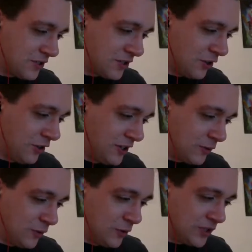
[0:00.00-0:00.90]
And also,
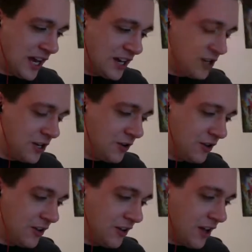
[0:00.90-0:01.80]
Colin, this one will
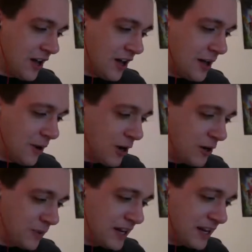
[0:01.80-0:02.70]
sadden you.
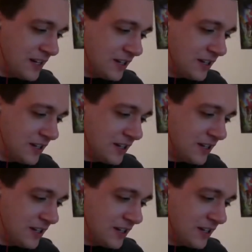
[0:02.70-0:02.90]
I